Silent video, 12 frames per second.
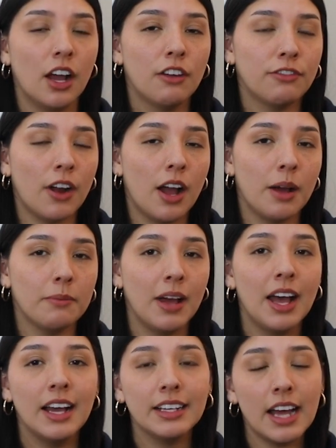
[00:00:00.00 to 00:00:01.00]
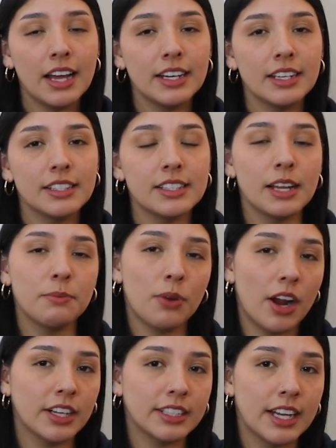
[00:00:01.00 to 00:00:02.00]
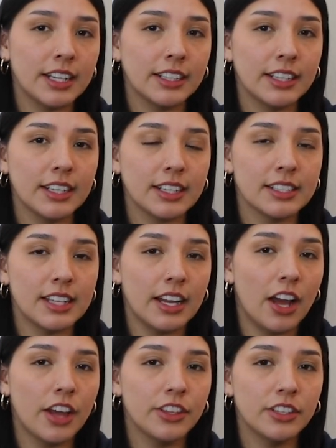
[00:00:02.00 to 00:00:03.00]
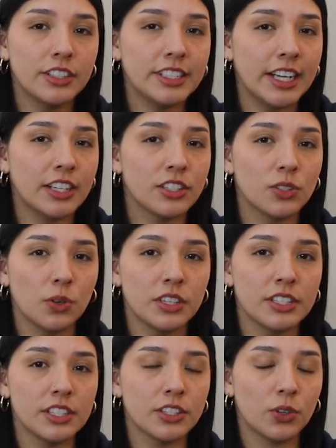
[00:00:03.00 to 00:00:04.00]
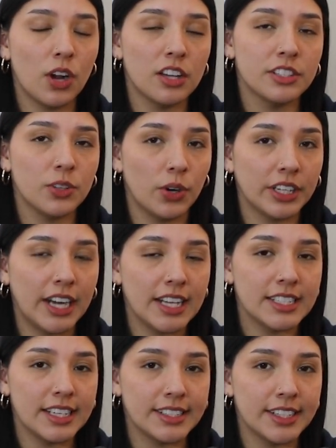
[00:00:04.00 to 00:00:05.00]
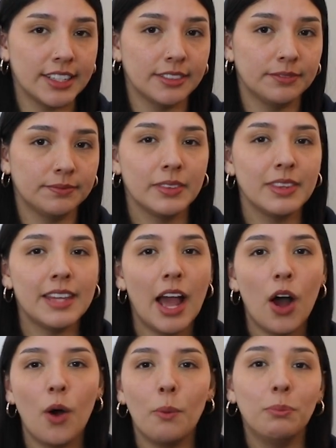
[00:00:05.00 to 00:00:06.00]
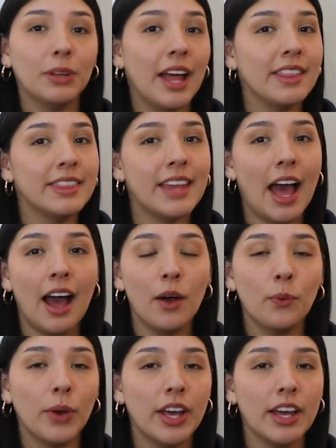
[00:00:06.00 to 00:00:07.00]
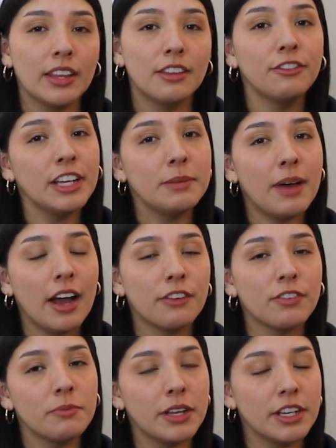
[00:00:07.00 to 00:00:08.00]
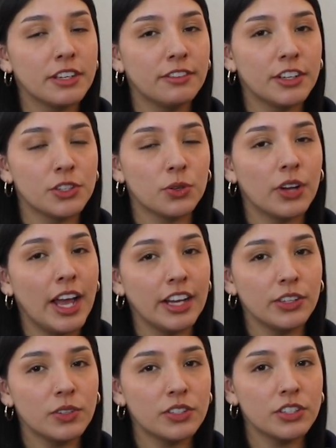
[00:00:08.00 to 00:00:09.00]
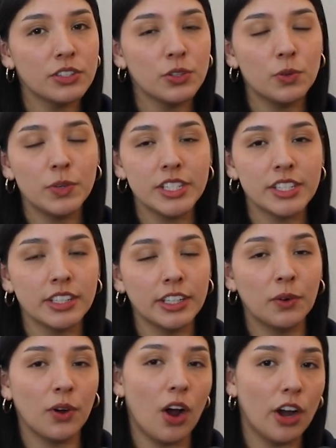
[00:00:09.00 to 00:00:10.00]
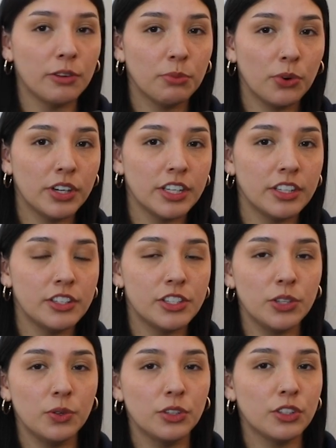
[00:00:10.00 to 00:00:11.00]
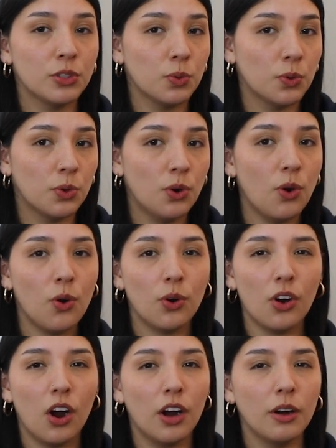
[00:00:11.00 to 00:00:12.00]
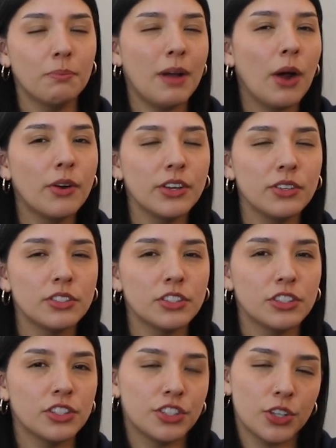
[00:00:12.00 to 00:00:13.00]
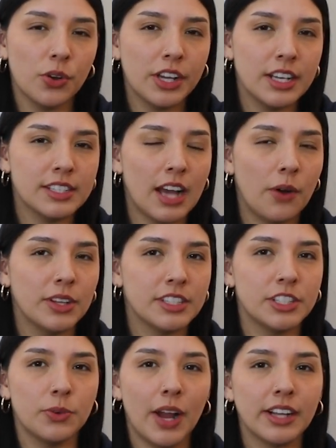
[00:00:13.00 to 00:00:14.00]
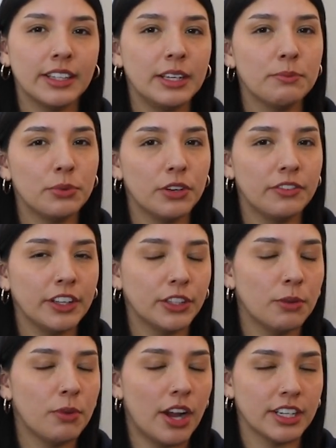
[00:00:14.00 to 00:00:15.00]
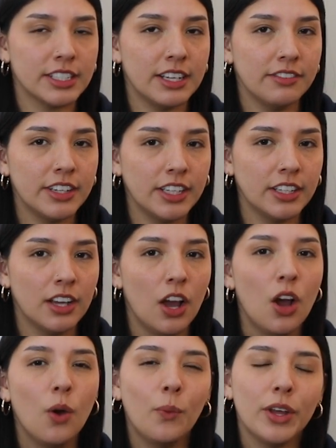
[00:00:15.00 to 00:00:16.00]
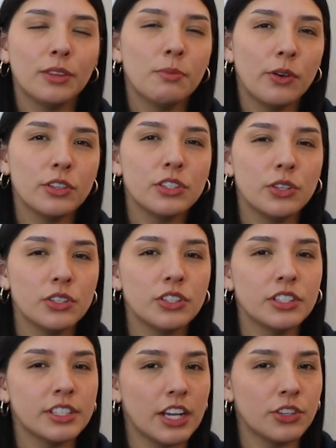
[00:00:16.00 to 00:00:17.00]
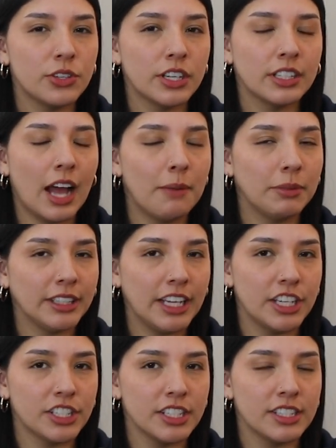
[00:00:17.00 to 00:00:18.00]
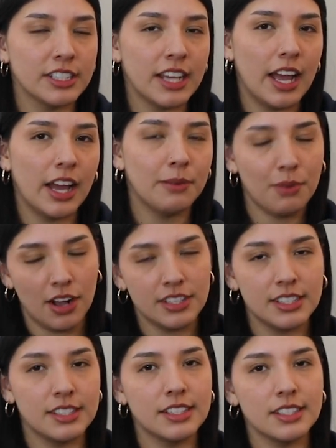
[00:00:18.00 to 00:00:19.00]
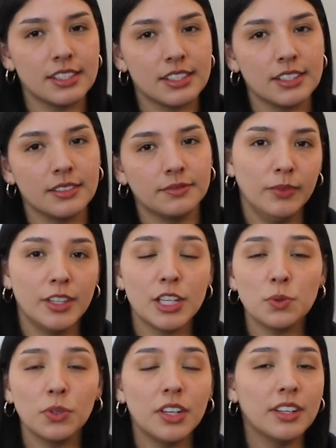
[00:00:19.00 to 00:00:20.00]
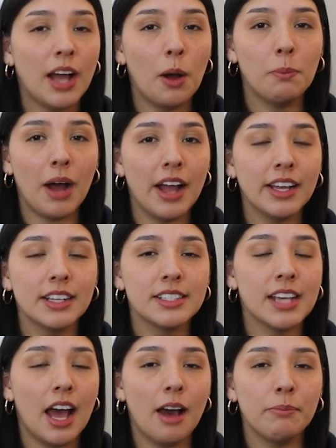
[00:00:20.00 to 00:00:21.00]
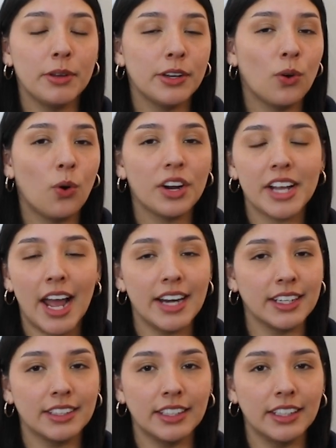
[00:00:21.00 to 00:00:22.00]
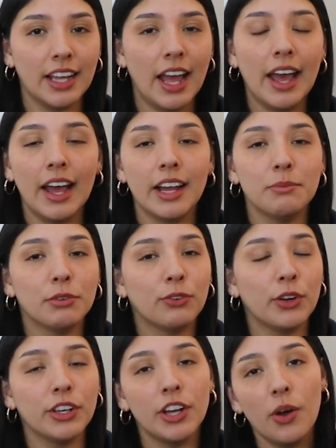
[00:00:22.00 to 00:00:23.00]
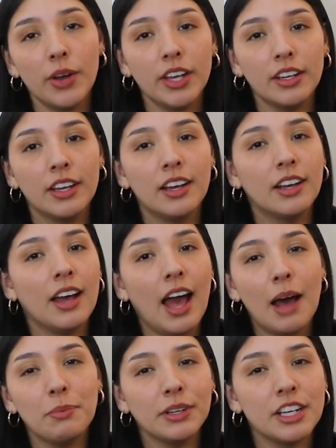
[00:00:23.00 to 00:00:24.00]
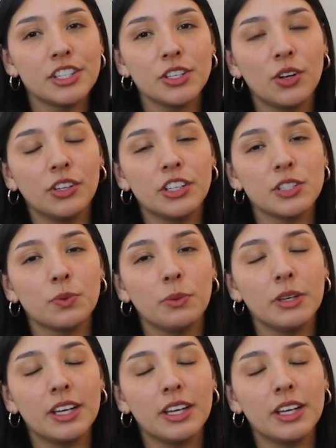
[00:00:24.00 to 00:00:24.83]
from guidance and product analytics and other data sources across the organization. Now blend that with feedback from individual end users who recently were onboarded to the tool or are power users to showcase how it's directly improving their productivity with most user-centric applications and processes. This will allow buy-in to happen organically, and before you know it, application owners will be